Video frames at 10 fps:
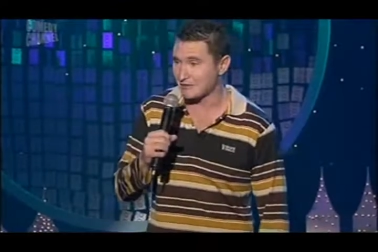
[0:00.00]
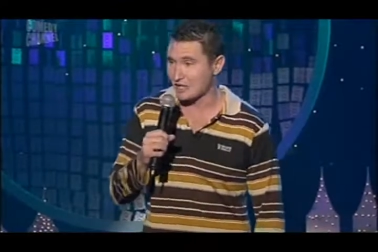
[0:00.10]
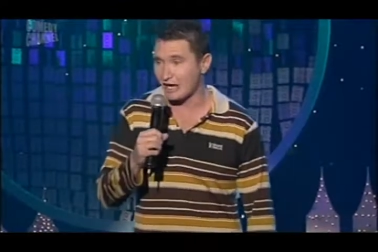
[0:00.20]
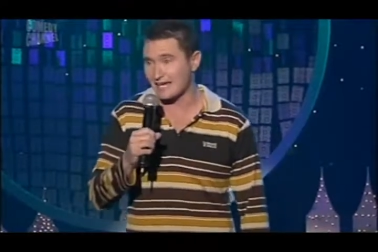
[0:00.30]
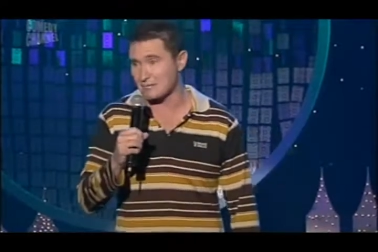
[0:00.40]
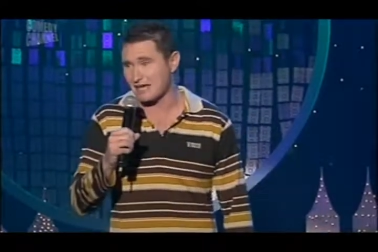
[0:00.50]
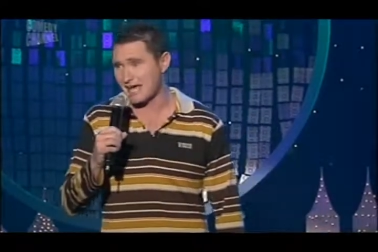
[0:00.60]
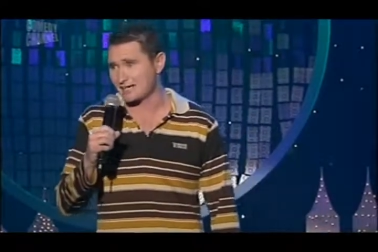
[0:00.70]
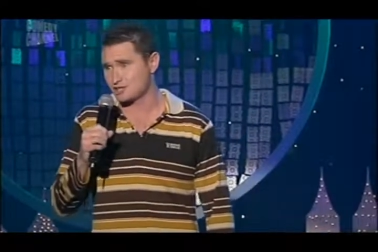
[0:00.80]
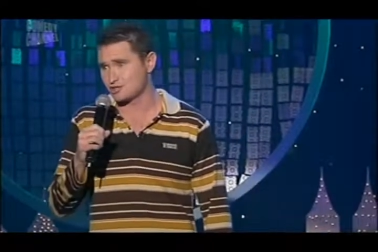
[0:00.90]
and the guy gave me
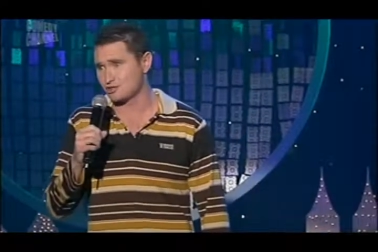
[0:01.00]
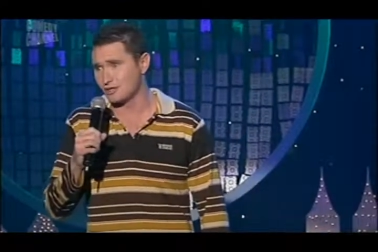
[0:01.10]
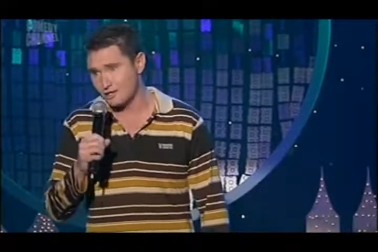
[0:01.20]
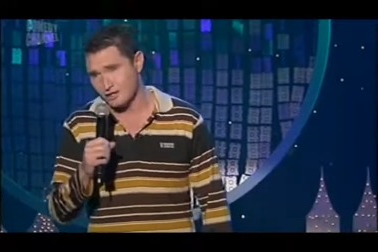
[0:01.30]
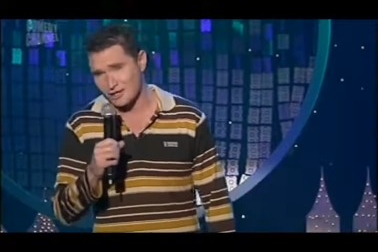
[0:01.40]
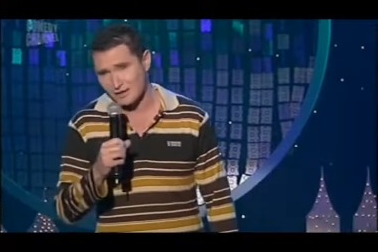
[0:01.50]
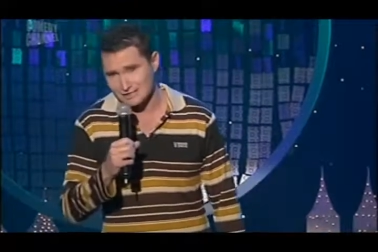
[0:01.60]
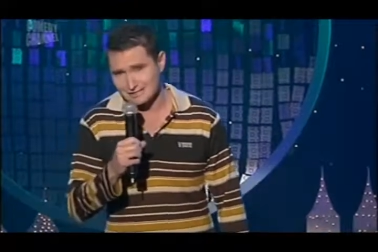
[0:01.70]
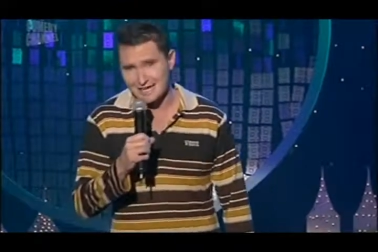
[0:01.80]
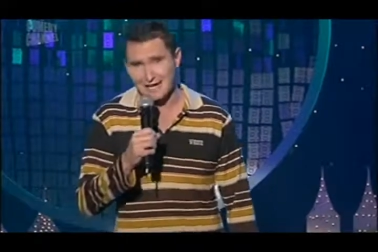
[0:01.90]
attitude got in
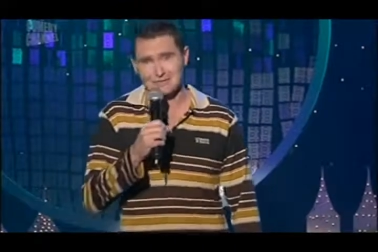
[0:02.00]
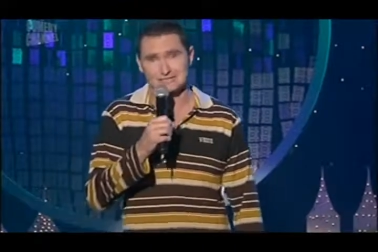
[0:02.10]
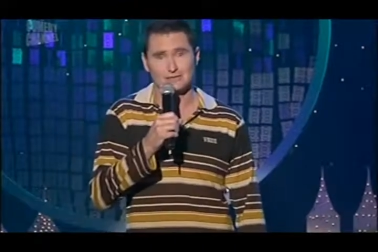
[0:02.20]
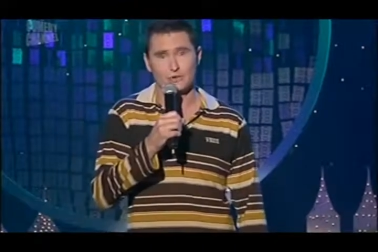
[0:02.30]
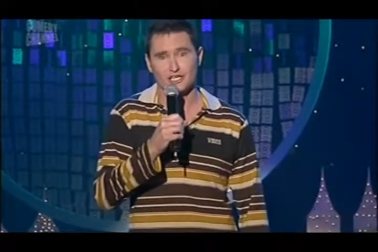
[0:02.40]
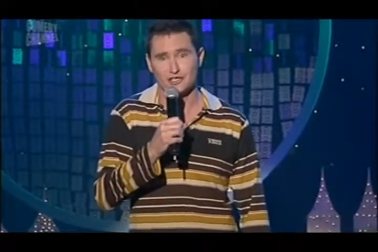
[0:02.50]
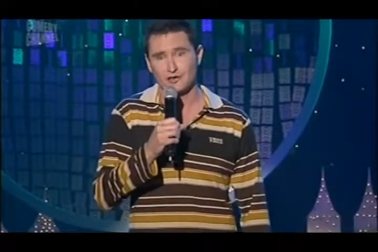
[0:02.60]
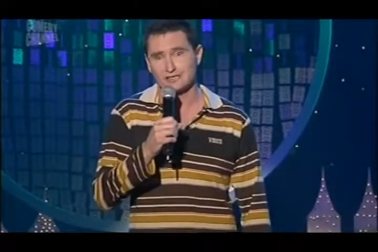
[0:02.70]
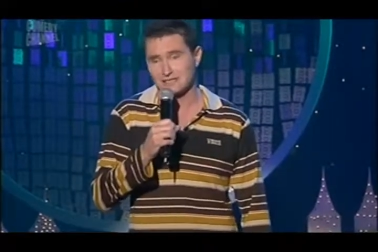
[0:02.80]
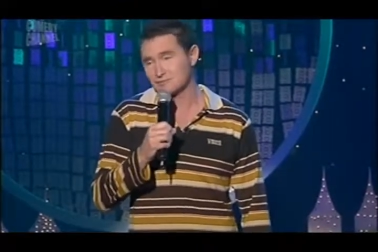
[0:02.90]
his cab and he said, what are you
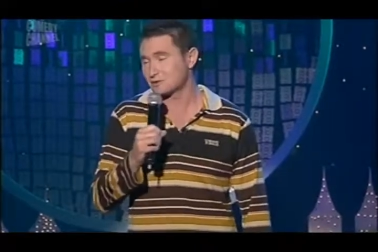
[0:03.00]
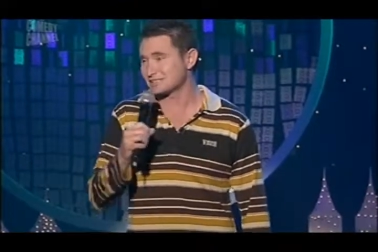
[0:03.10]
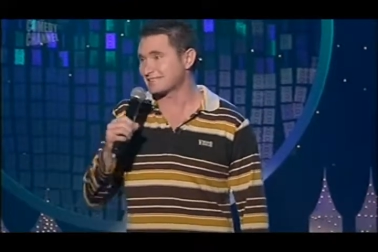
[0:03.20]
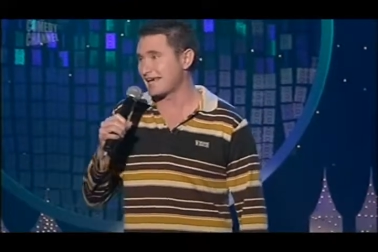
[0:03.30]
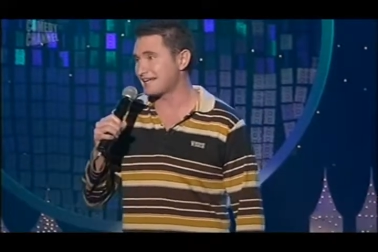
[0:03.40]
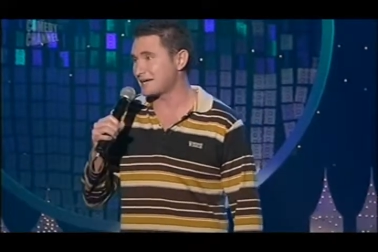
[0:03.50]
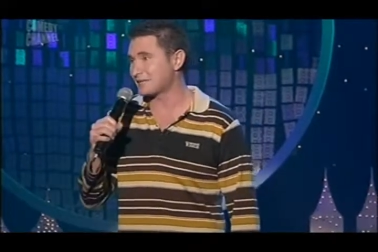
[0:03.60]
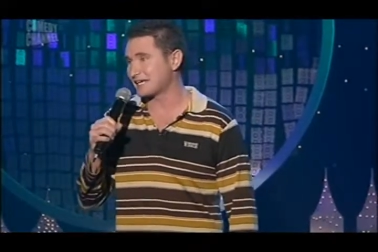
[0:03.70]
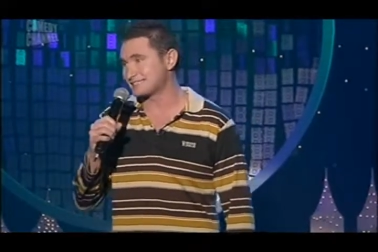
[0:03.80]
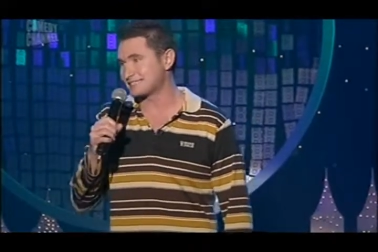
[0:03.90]
doing? I said, I'm doing a stand-up
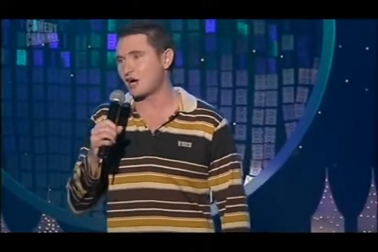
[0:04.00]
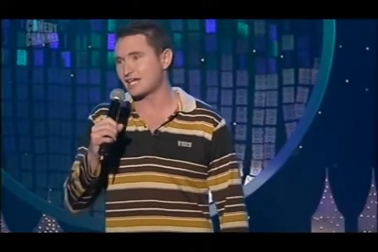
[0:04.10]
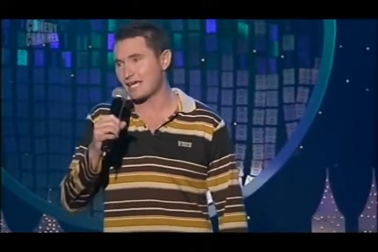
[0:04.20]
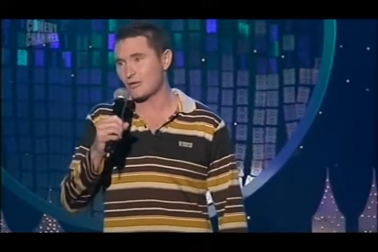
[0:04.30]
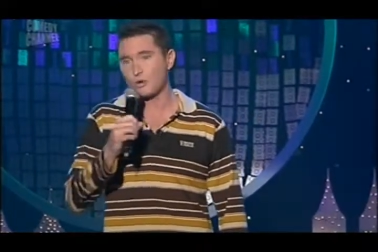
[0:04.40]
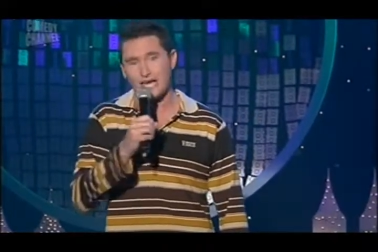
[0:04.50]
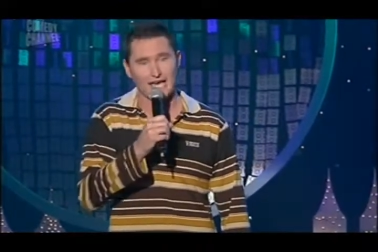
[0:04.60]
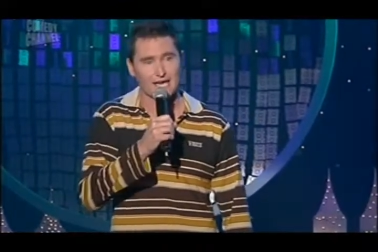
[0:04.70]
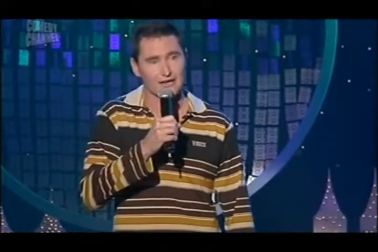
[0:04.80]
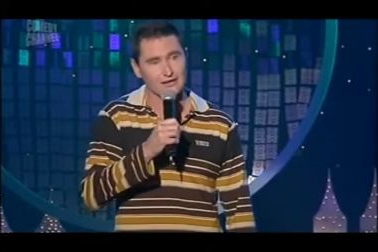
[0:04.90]
gig. He said, oh, yeah,
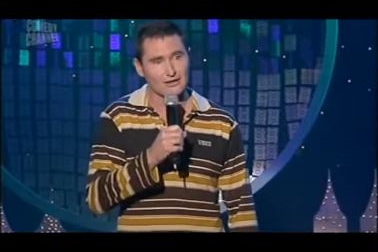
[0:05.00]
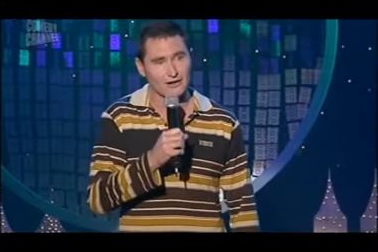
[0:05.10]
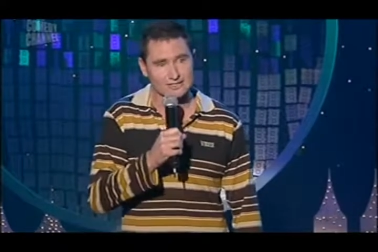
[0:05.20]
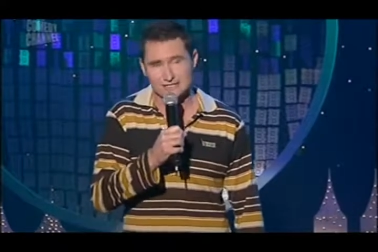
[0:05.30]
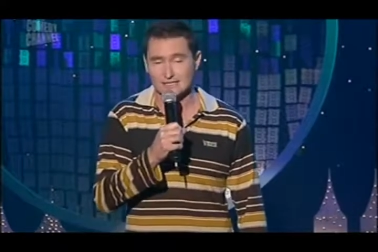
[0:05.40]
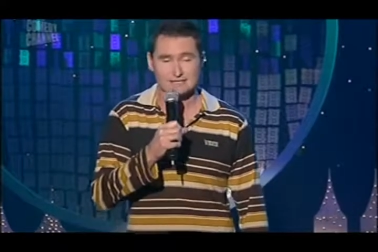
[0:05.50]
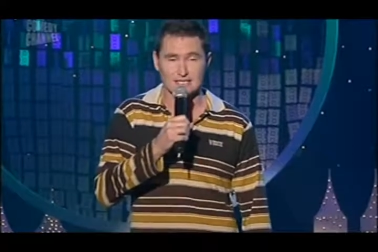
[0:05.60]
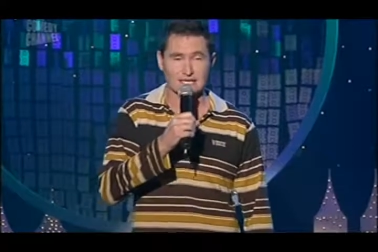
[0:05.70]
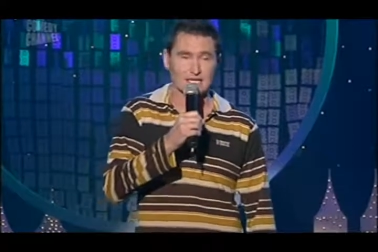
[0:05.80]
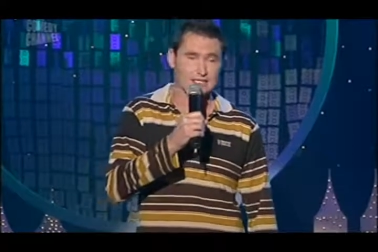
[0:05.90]
where? I said, this
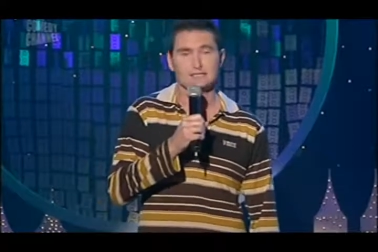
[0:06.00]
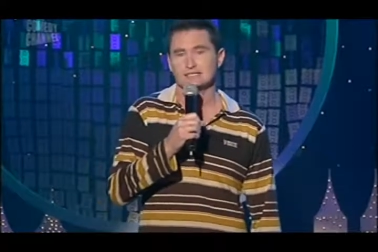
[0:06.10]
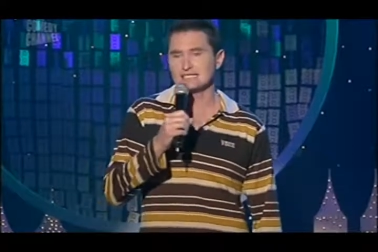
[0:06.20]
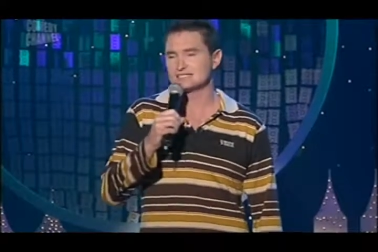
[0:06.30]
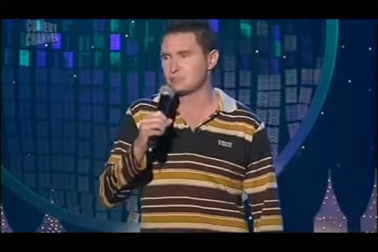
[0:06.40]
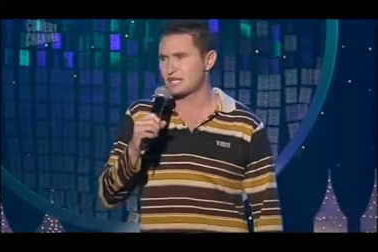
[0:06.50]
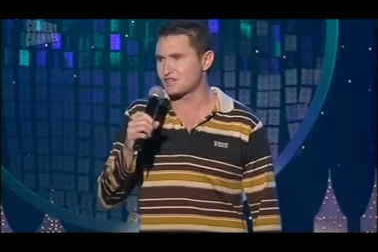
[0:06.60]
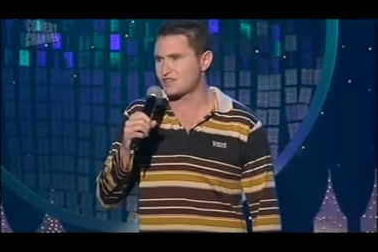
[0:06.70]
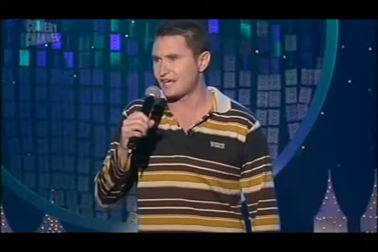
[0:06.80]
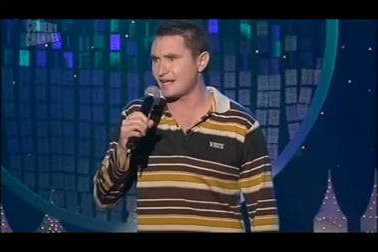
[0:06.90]
theatre. He said, it's a big
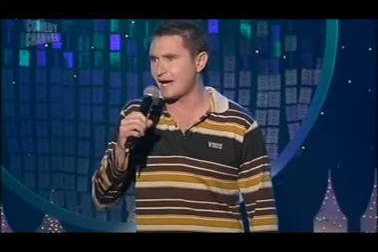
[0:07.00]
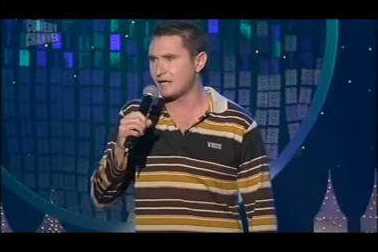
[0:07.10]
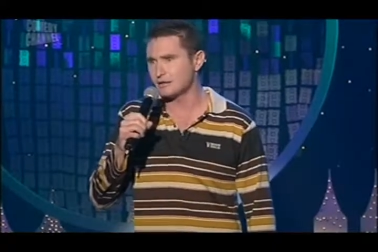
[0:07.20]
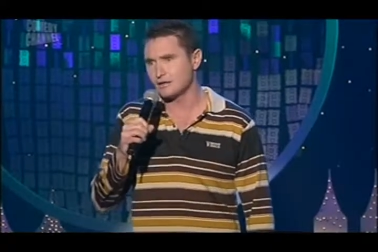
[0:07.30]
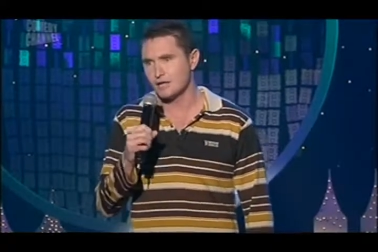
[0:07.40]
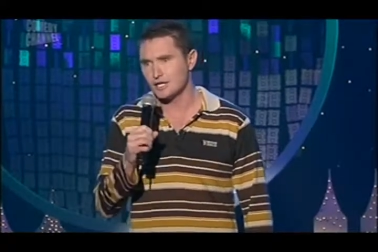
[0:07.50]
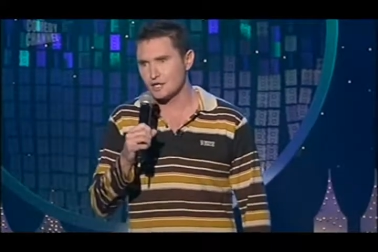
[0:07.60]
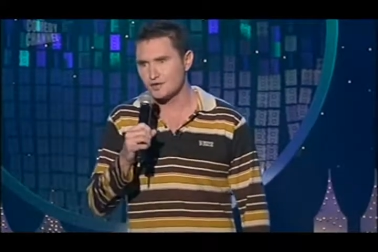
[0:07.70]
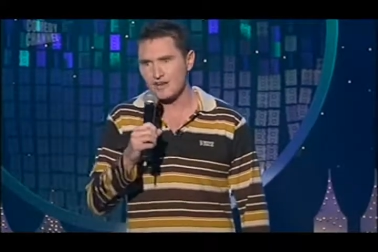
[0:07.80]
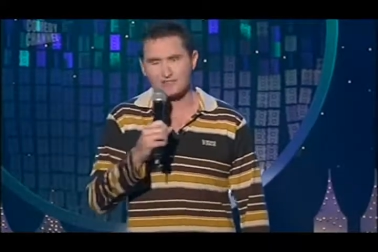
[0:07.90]
theatre. You
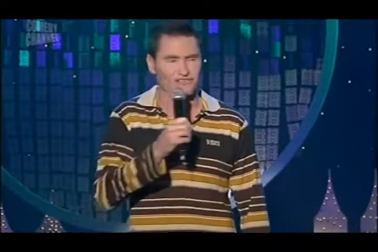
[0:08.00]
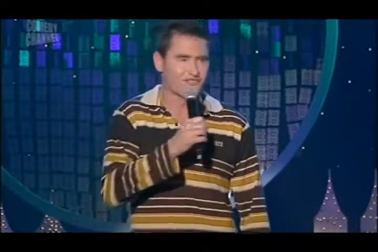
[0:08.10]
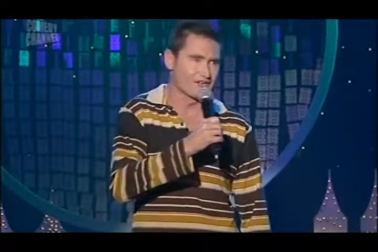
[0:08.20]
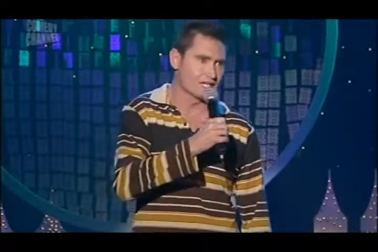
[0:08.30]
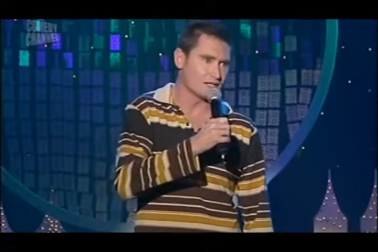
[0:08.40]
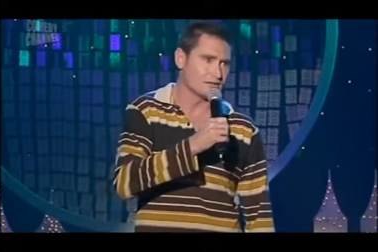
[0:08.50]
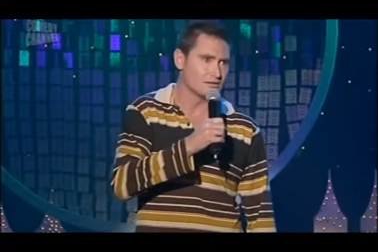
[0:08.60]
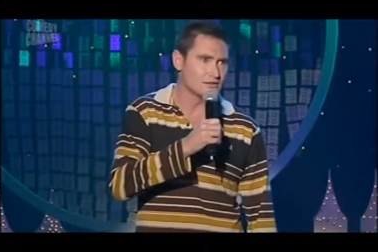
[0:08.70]
good enough to fill it?